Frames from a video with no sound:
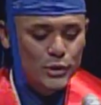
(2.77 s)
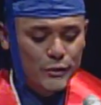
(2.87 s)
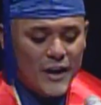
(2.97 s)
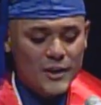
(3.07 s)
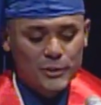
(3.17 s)

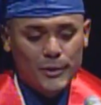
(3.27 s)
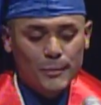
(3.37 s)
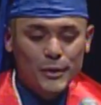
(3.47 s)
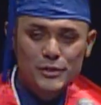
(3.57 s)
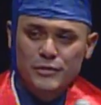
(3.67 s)
faculty
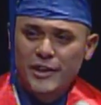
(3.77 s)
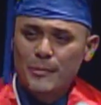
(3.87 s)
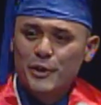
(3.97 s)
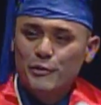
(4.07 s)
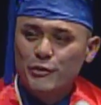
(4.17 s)
members,
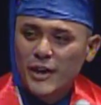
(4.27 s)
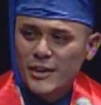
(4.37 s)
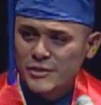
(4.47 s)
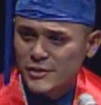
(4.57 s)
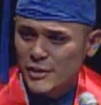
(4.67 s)
family, and
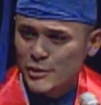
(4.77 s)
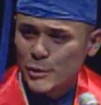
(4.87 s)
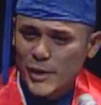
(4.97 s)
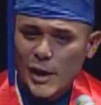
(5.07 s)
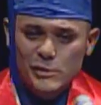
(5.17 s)
friends to the
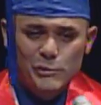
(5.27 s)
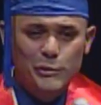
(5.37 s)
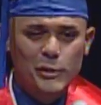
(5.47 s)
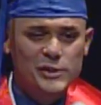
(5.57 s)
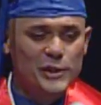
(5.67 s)

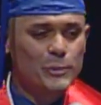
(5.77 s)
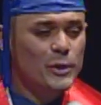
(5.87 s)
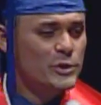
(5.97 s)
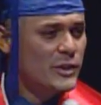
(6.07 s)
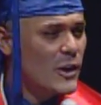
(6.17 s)
2014
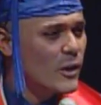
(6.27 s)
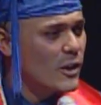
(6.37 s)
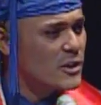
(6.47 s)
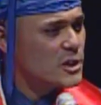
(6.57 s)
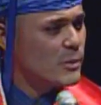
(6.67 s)
Rio Salado
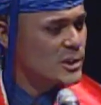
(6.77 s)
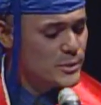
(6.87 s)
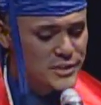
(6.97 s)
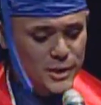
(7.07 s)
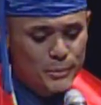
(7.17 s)
College Commencement
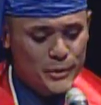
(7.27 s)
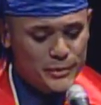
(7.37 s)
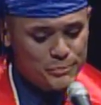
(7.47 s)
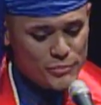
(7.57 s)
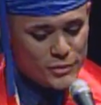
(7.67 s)
Ceremony.
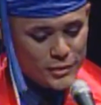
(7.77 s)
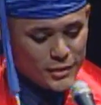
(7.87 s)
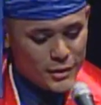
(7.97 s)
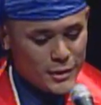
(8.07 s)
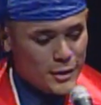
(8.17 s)

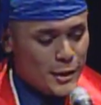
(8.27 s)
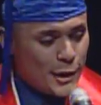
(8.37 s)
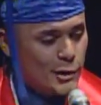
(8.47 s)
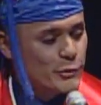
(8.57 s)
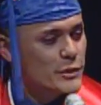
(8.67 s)

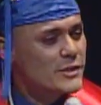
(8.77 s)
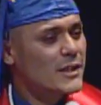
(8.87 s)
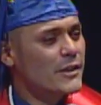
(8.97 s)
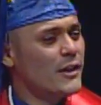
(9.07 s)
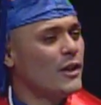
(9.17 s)
I'd first like
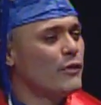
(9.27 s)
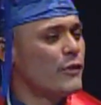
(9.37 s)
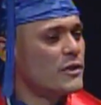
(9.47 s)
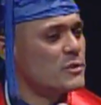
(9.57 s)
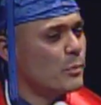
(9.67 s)
to thank you for
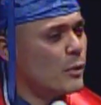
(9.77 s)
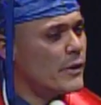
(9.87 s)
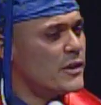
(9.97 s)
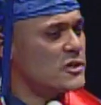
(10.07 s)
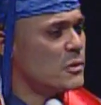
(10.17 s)
the
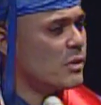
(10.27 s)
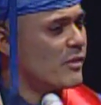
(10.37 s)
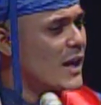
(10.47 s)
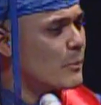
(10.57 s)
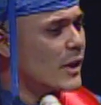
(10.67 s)
support that you
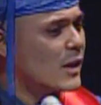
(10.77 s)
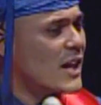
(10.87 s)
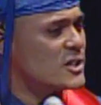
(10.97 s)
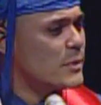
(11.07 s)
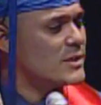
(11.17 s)
provided my
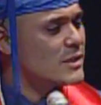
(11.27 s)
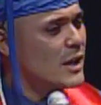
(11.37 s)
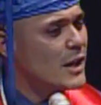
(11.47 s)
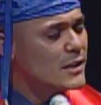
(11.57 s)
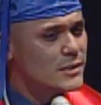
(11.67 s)
classmates and
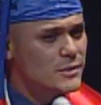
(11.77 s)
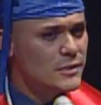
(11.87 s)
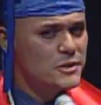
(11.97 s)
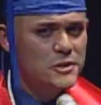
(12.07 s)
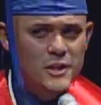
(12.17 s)
I during
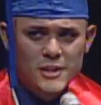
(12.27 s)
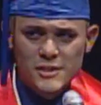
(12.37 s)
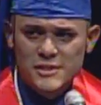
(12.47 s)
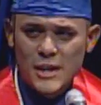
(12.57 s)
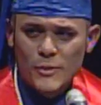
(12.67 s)
this journey that
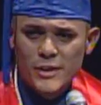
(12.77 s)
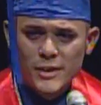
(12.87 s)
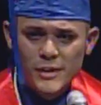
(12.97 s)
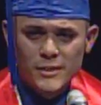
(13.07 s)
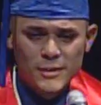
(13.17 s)
is now
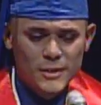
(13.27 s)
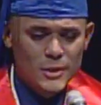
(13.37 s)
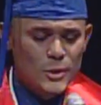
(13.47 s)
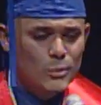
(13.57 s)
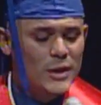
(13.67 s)
ending.
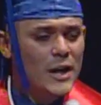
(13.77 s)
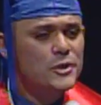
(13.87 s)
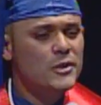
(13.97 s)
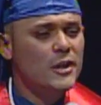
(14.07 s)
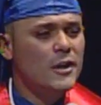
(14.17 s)
Without
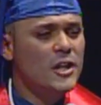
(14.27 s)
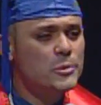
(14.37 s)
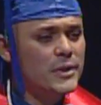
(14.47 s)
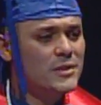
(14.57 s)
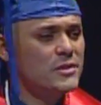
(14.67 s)
your
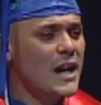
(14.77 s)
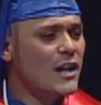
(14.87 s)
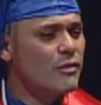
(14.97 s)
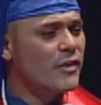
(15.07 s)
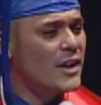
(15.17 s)
encouragement and
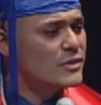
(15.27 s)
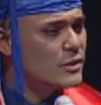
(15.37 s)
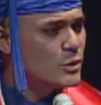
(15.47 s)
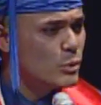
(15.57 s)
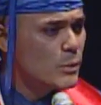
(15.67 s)

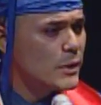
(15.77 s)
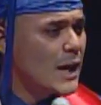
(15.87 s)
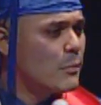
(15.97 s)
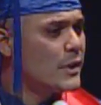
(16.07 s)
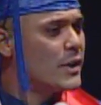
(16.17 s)
sacrifices, we would
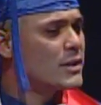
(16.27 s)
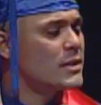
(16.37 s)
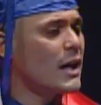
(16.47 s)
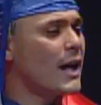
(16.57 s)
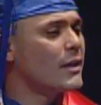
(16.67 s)
not be here
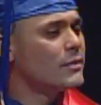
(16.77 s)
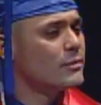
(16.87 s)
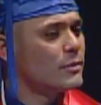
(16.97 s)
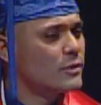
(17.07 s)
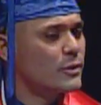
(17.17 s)
tonight,
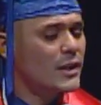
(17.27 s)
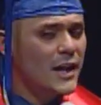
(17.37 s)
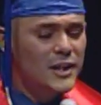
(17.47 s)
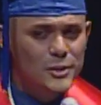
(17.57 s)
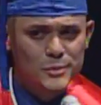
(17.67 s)
so
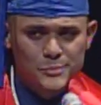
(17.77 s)
thank you.